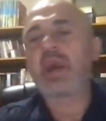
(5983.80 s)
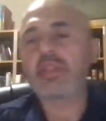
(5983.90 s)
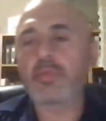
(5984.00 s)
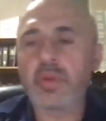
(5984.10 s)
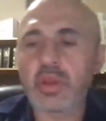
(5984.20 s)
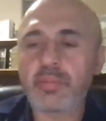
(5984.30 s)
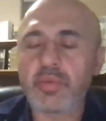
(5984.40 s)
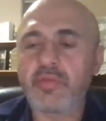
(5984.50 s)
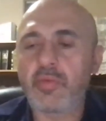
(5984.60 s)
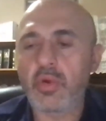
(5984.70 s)
of God's Spirit
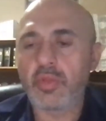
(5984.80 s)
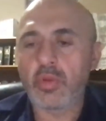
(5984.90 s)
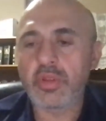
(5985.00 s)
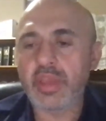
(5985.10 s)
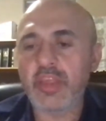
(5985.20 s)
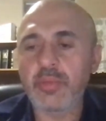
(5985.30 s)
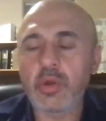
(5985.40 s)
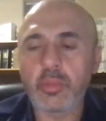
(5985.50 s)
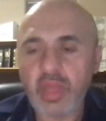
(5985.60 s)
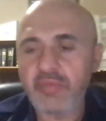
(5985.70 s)
before the Lord takes me
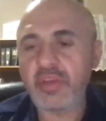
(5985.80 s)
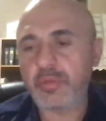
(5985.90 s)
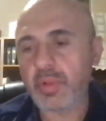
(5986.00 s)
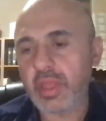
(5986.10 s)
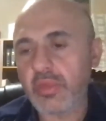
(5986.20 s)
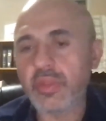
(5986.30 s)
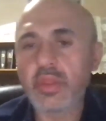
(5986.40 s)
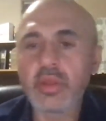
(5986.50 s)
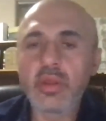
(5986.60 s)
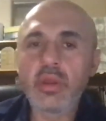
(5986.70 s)
home, if he's pleased,
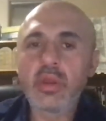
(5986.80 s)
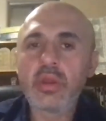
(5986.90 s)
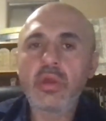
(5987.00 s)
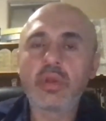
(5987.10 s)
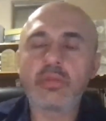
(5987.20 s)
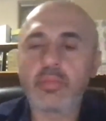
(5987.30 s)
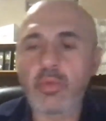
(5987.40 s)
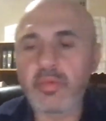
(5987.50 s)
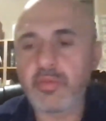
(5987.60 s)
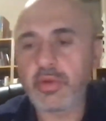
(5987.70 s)

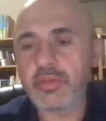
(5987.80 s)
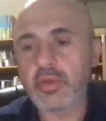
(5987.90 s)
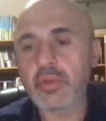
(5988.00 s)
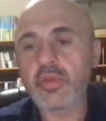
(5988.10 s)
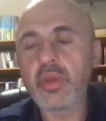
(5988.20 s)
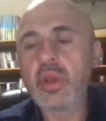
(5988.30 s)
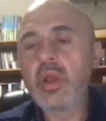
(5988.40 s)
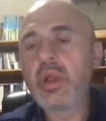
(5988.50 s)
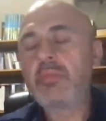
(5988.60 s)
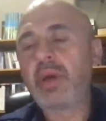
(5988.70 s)
or before he returns.
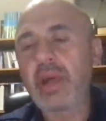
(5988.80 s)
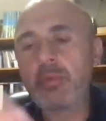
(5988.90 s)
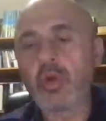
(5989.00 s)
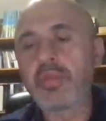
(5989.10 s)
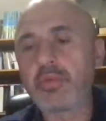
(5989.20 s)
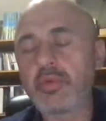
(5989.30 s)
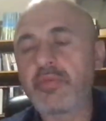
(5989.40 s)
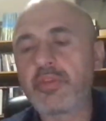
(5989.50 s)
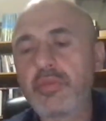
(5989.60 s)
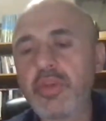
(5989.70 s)
But I'm going through,
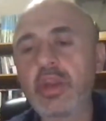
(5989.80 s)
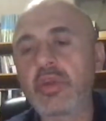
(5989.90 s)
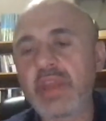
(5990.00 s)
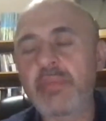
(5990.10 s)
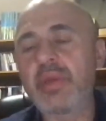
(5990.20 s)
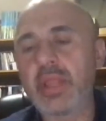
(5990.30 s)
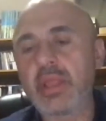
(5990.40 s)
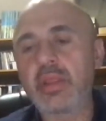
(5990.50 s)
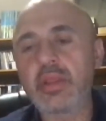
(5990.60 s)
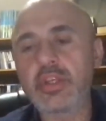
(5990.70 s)
for two years, I've been
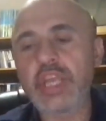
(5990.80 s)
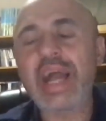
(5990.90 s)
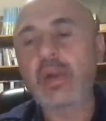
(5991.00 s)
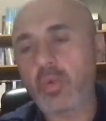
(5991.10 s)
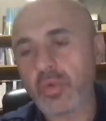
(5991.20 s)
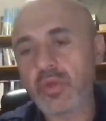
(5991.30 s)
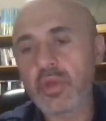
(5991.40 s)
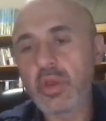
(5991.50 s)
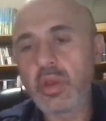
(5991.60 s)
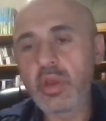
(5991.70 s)
in
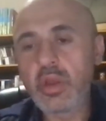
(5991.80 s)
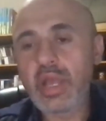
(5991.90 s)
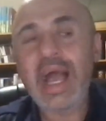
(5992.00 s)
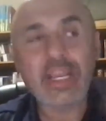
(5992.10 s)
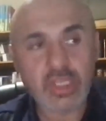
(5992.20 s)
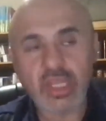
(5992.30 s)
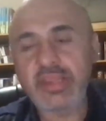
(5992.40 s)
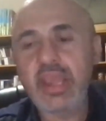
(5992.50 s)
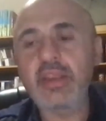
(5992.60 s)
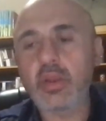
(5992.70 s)
shackles
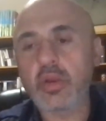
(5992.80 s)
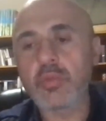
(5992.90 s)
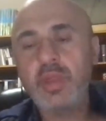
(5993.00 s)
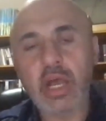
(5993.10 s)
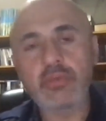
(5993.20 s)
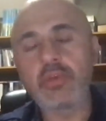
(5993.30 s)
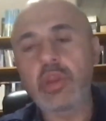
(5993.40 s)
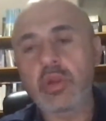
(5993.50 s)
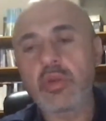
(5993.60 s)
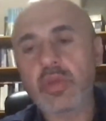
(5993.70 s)
actually 10 years, but now two
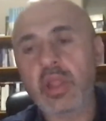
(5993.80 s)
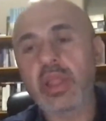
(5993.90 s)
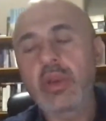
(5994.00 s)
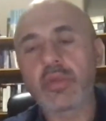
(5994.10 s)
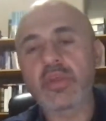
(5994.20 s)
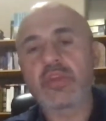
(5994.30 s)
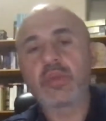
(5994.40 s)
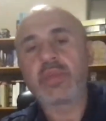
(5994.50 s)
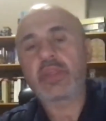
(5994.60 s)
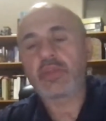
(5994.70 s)
years, a legal
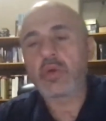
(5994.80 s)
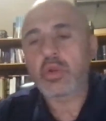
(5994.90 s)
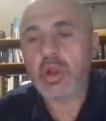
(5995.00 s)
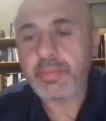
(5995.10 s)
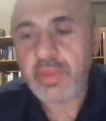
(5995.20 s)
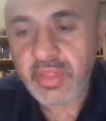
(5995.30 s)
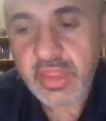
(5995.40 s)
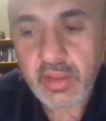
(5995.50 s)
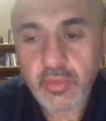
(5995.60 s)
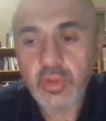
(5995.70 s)
system that's so corrupt of
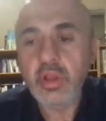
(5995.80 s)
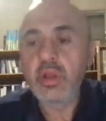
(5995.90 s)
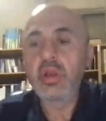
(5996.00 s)
the devil.